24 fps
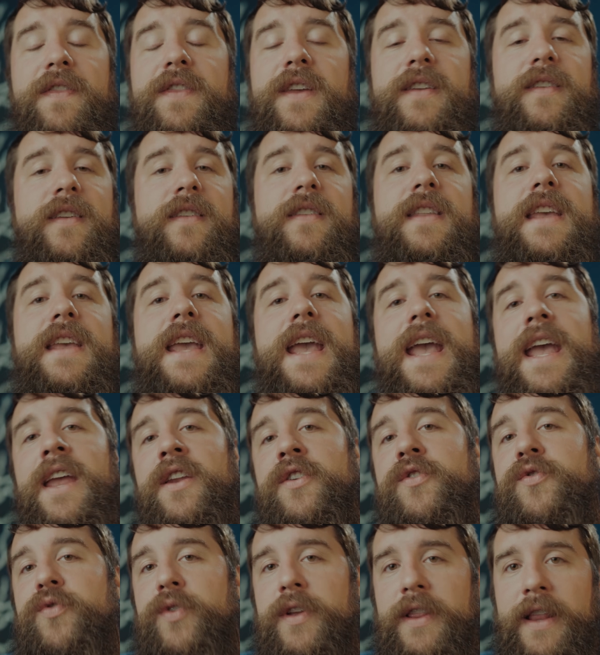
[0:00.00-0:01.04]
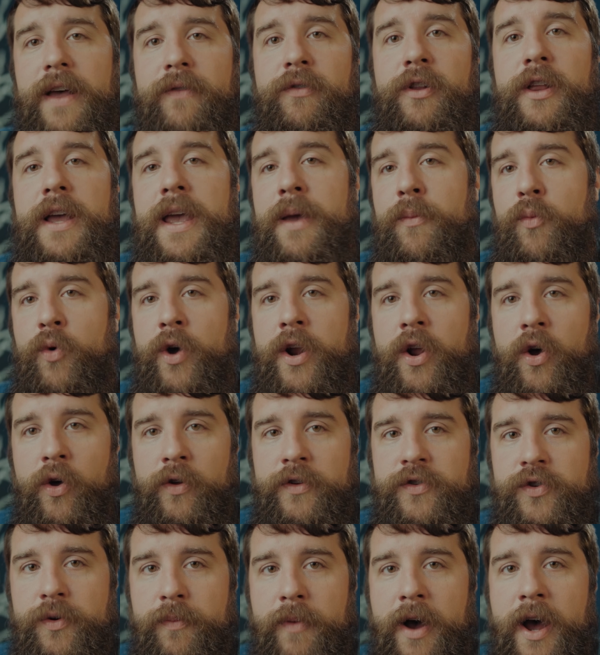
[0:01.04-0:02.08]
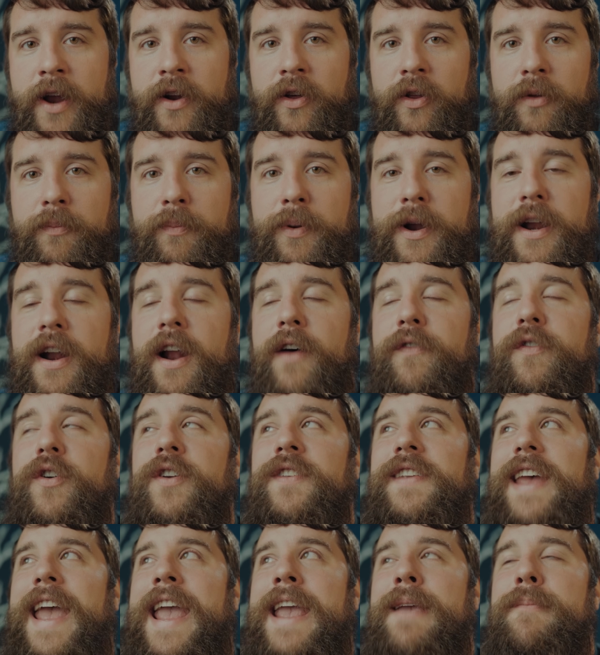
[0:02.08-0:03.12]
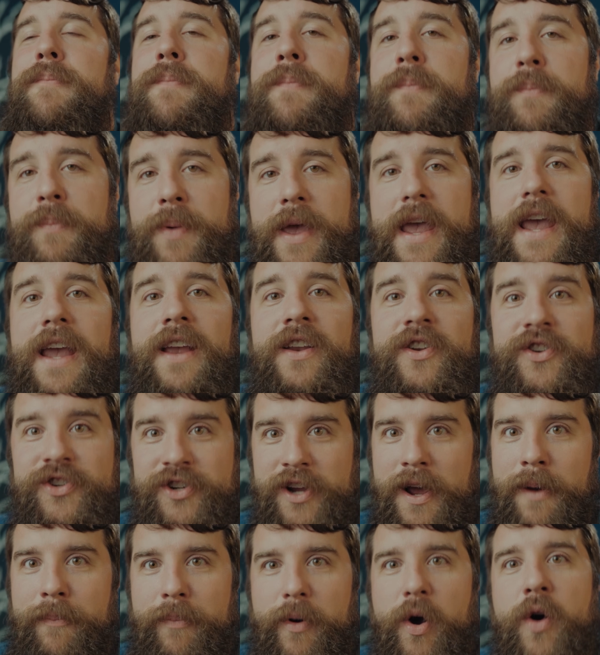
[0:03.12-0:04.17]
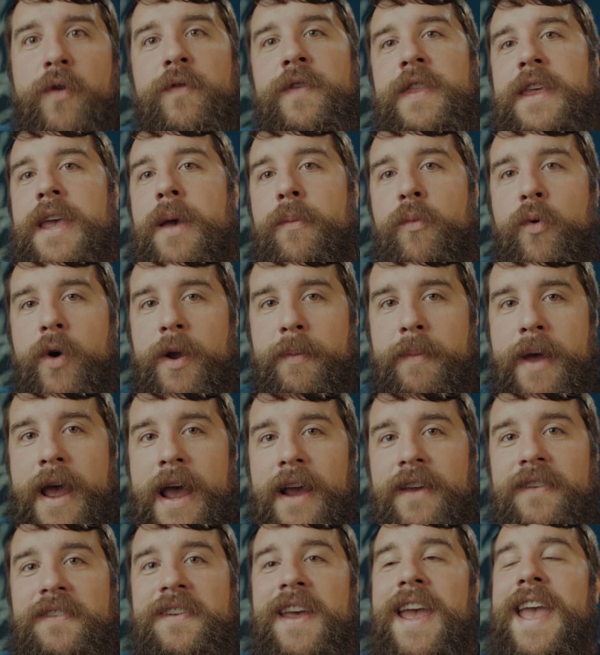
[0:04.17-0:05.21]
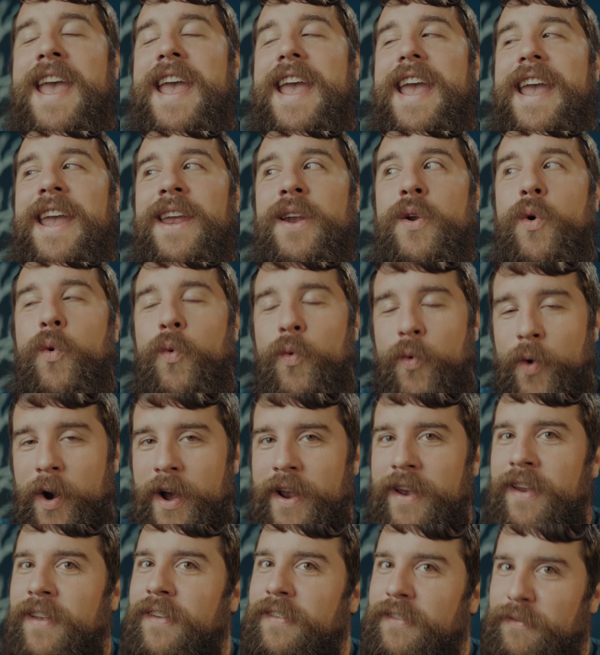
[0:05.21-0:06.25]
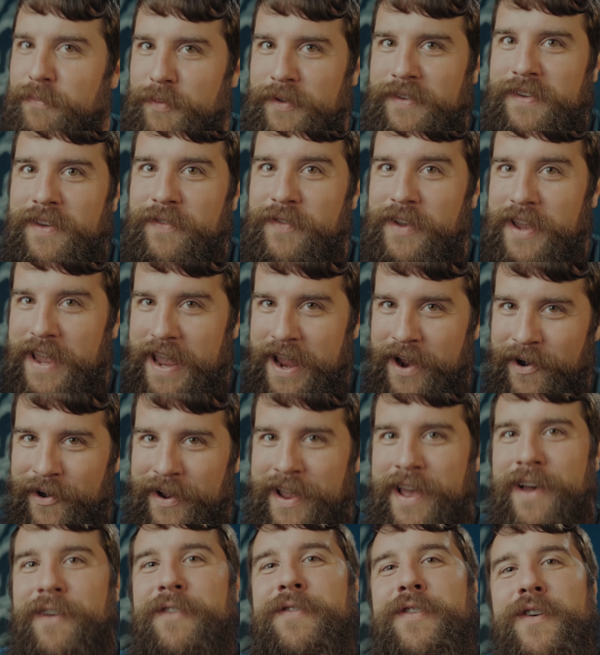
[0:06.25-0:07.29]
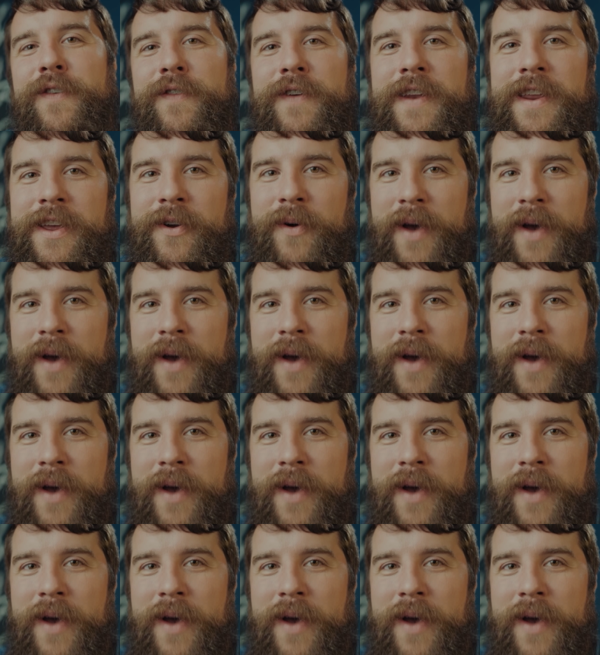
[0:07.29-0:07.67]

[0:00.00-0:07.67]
This is the entry-level M1 Ultra model, but it offers a big jump over the M1 Max in one specific area for video